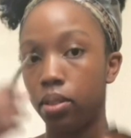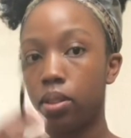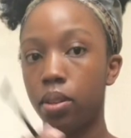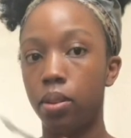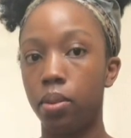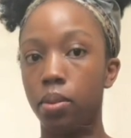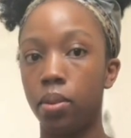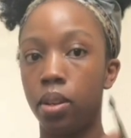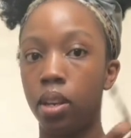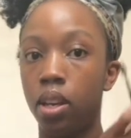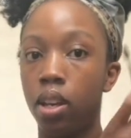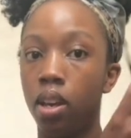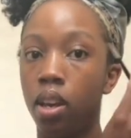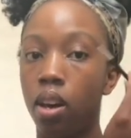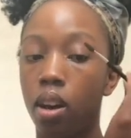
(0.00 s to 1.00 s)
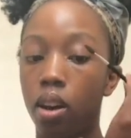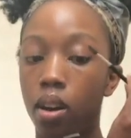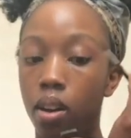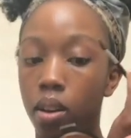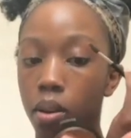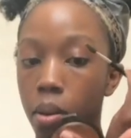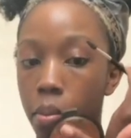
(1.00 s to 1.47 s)
So
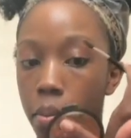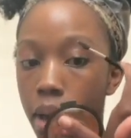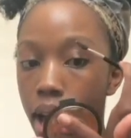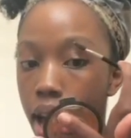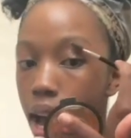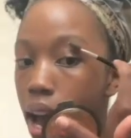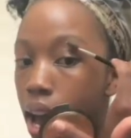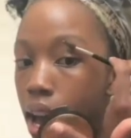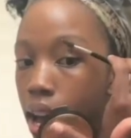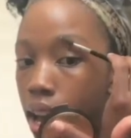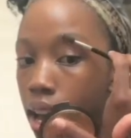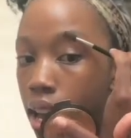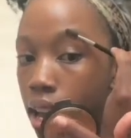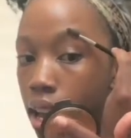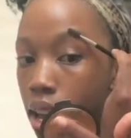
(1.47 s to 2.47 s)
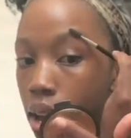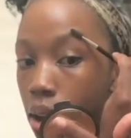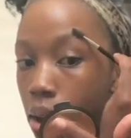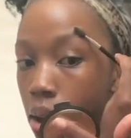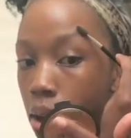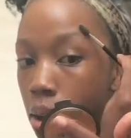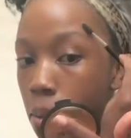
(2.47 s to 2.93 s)
um, I,
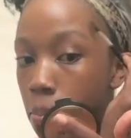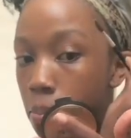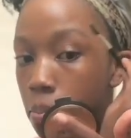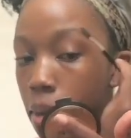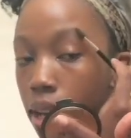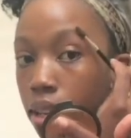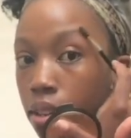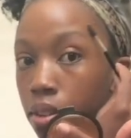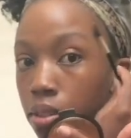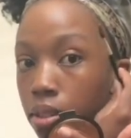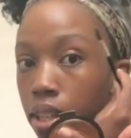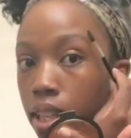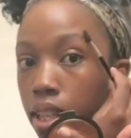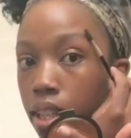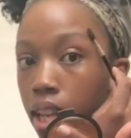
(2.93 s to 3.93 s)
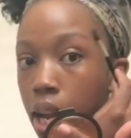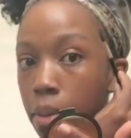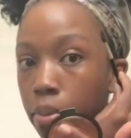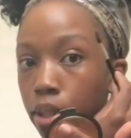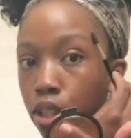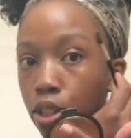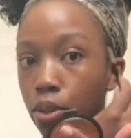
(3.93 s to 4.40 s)
my degree that I'm
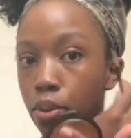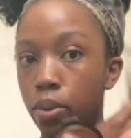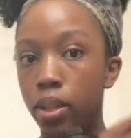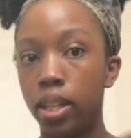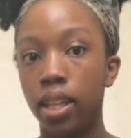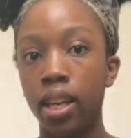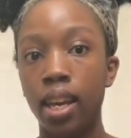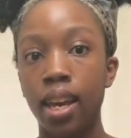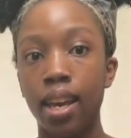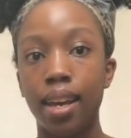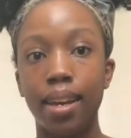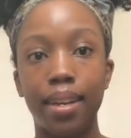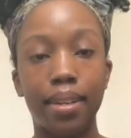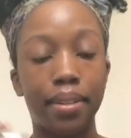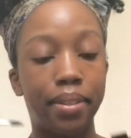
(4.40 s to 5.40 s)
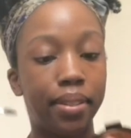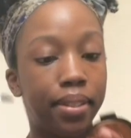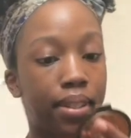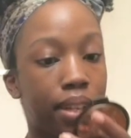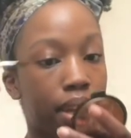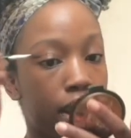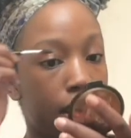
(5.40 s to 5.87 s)
pursuing
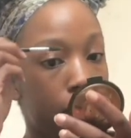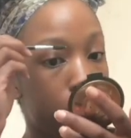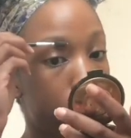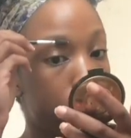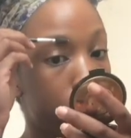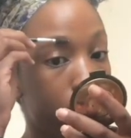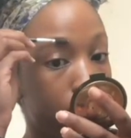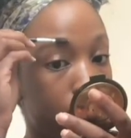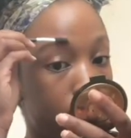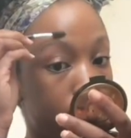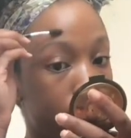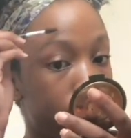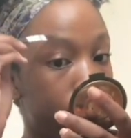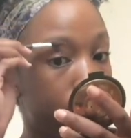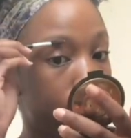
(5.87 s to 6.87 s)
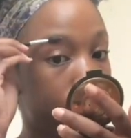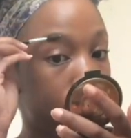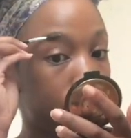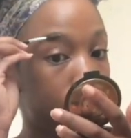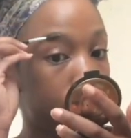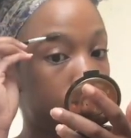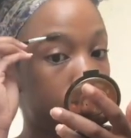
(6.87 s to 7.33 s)
is business
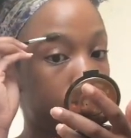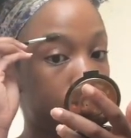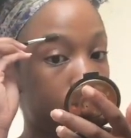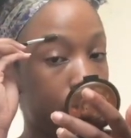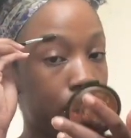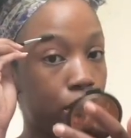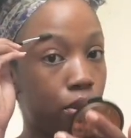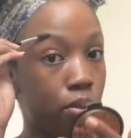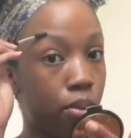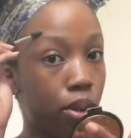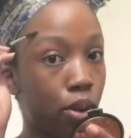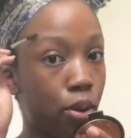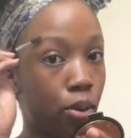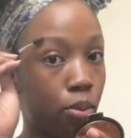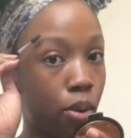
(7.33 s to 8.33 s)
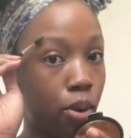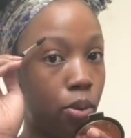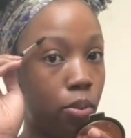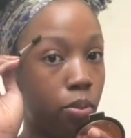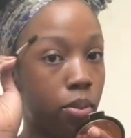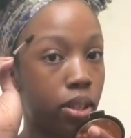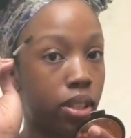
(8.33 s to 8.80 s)
because I do want to own my
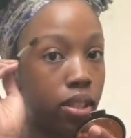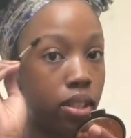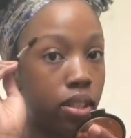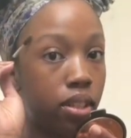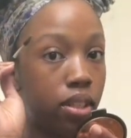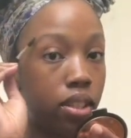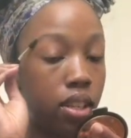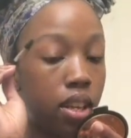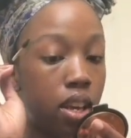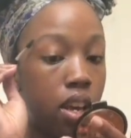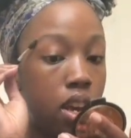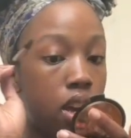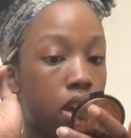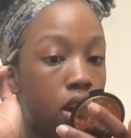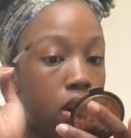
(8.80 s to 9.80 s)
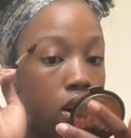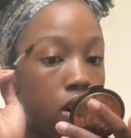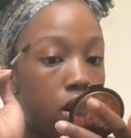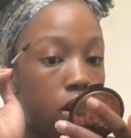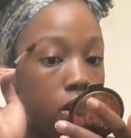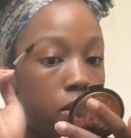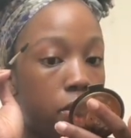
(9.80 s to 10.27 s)
own business.
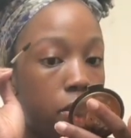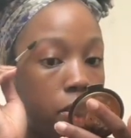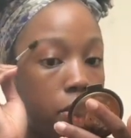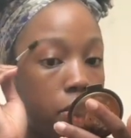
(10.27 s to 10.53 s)
Um,